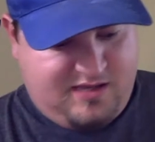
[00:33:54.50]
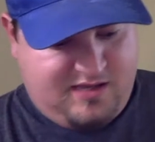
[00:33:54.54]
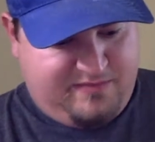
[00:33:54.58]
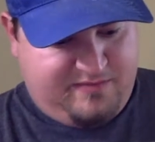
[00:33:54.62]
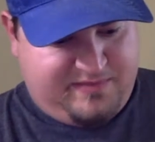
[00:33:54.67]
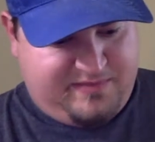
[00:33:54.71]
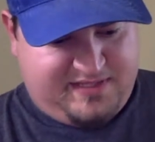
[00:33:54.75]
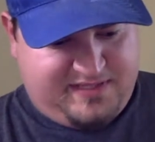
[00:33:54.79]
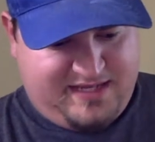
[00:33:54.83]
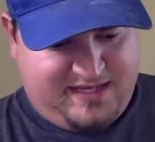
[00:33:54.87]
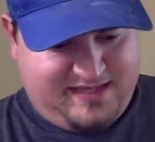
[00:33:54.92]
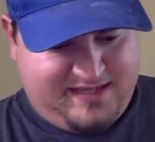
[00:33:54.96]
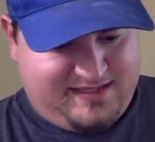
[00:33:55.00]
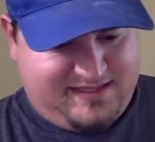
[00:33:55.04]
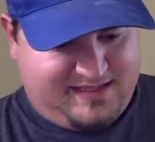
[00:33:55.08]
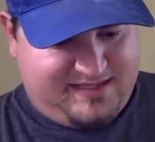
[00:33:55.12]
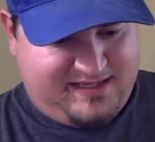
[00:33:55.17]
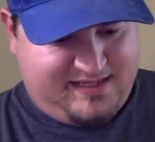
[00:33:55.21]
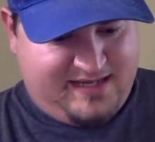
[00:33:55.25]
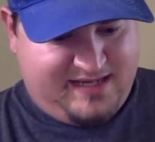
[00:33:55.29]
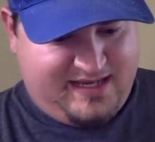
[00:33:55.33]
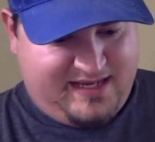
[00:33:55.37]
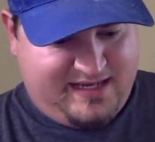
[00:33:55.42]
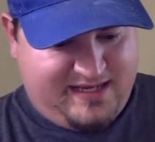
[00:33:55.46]
besides
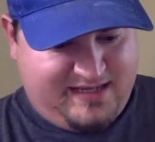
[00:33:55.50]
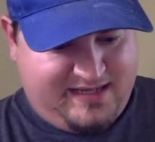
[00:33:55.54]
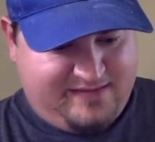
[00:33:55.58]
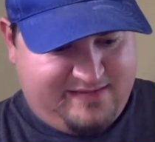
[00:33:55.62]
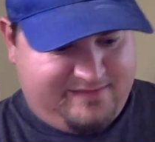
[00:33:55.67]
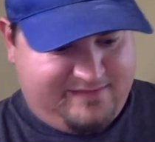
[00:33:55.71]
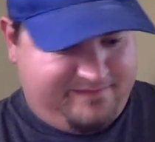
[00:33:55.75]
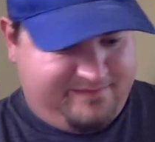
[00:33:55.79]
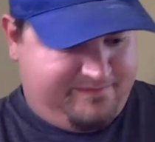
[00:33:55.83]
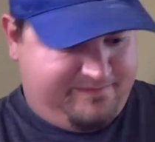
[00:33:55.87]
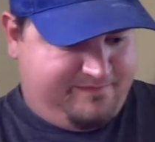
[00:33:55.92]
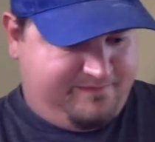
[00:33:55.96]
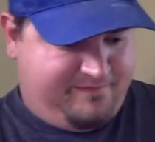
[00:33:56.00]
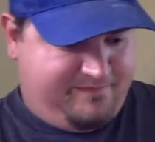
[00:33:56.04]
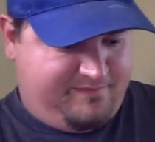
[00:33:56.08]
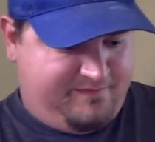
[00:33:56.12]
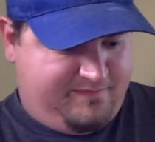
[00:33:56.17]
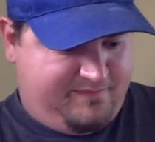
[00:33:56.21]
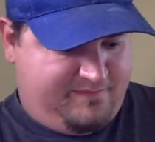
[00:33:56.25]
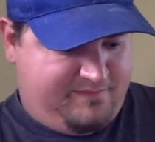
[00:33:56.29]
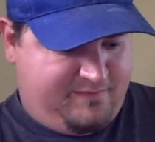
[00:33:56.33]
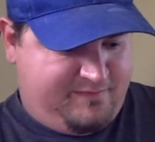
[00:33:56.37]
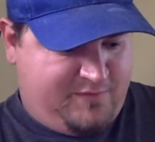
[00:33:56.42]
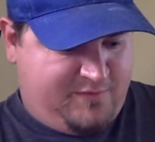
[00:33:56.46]
tonight,
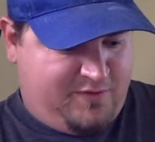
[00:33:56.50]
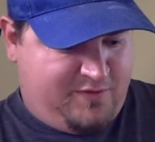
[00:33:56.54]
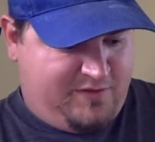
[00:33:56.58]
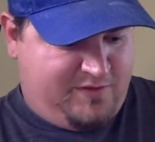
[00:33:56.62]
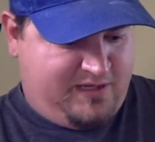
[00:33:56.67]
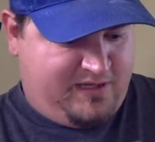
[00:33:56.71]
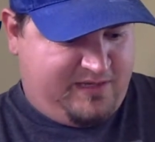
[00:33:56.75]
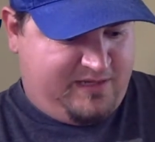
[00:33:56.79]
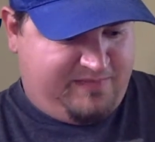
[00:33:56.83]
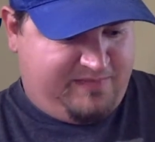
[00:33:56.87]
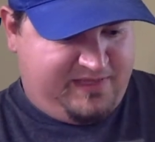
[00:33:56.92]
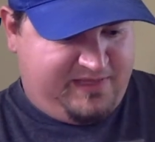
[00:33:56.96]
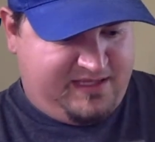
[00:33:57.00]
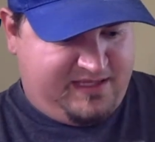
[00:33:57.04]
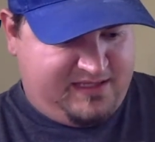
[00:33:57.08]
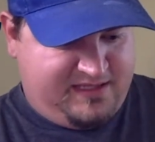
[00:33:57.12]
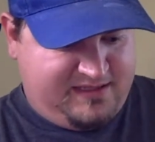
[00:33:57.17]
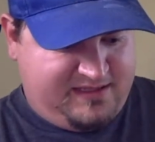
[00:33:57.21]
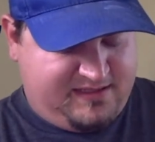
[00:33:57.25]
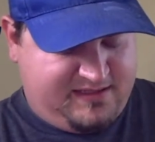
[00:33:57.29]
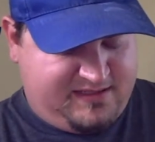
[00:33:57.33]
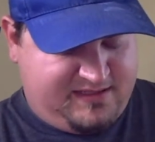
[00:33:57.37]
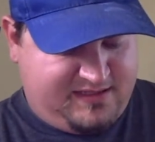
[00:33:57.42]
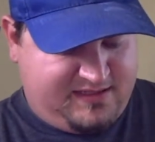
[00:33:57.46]
going up
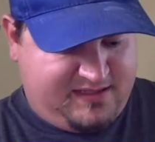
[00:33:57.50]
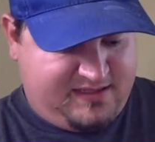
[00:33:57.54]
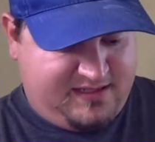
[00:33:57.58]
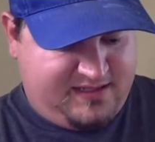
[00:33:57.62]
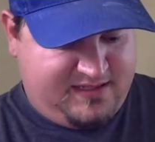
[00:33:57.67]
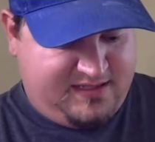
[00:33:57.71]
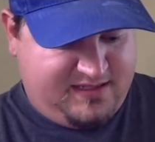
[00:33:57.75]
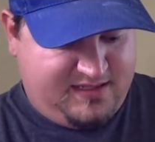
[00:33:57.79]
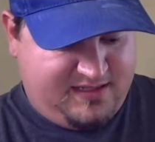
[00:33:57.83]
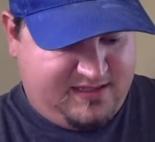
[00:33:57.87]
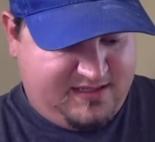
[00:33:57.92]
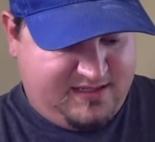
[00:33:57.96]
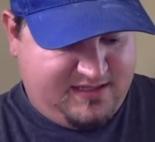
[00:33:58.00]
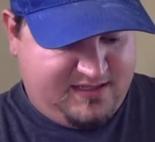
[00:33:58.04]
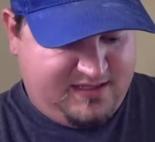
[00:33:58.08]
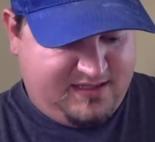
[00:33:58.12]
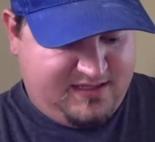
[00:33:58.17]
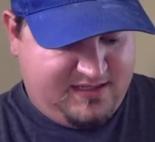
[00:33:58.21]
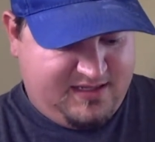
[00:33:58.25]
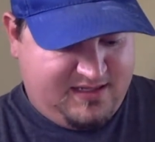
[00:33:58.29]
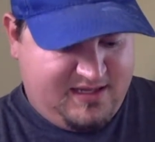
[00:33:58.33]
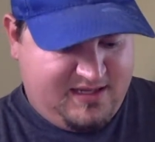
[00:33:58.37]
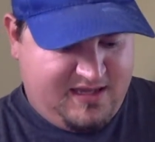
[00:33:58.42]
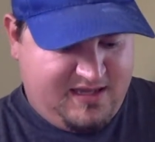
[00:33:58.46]
against
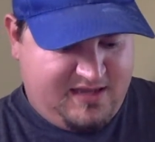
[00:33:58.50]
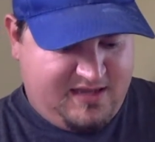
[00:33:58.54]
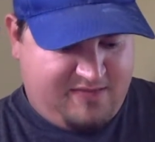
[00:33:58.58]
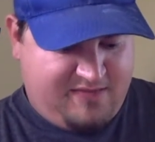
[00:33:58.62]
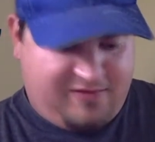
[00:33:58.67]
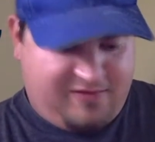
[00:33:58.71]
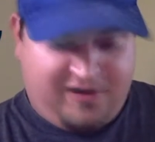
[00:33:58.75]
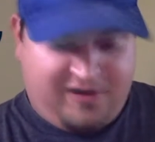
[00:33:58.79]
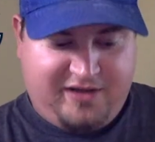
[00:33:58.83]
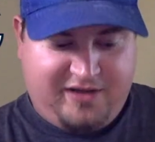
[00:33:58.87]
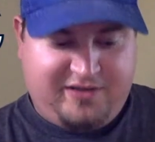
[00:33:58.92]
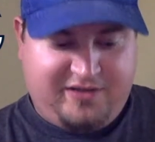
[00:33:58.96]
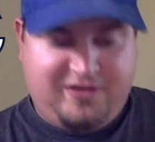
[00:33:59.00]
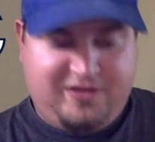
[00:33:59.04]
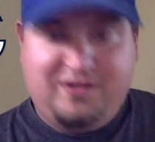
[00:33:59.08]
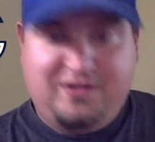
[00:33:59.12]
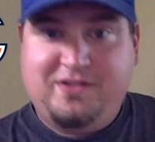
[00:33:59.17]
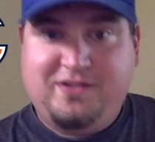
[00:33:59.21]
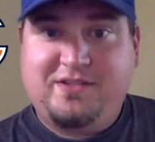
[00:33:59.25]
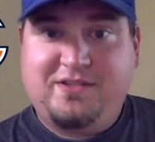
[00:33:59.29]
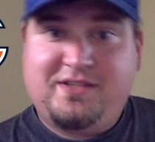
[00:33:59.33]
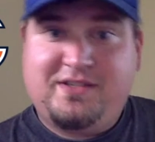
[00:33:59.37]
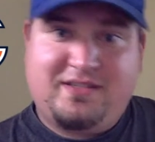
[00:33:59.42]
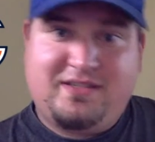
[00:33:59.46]
the
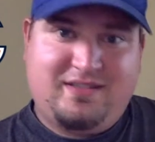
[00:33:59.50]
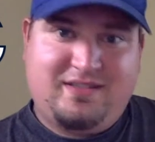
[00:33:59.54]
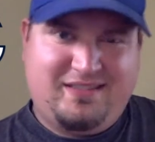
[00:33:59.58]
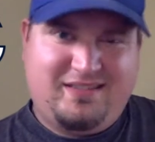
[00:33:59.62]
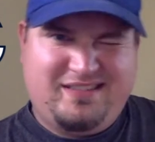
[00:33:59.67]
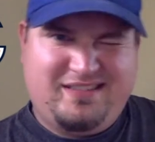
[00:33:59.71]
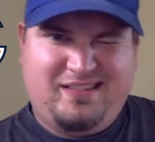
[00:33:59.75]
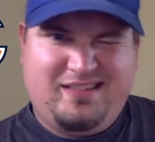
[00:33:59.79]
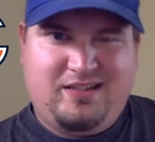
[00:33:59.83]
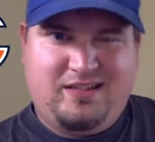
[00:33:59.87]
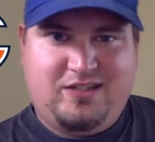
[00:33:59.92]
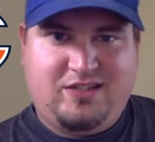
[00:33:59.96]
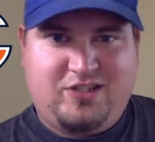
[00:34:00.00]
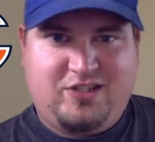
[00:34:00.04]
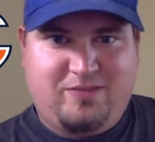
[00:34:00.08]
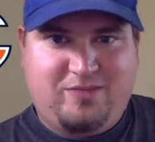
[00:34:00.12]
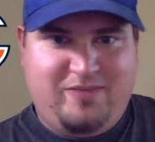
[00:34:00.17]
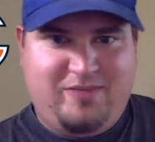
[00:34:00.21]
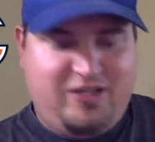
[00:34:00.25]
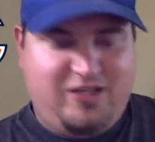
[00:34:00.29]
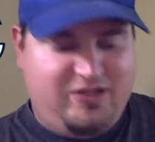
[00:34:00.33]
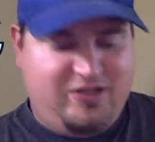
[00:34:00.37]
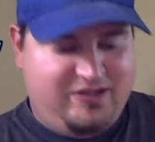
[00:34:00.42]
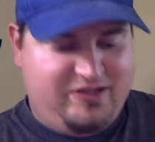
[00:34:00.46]
Broncos, should
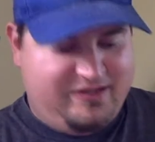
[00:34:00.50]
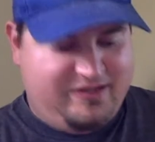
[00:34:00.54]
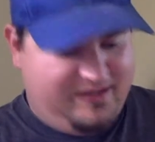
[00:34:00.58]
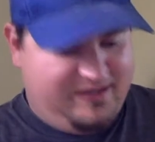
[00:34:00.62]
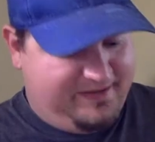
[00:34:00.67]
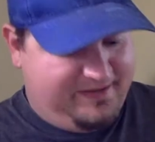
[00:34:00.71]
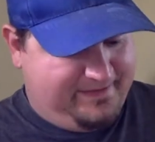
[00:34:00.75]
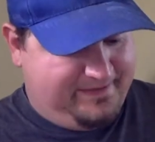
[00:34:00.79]
be good.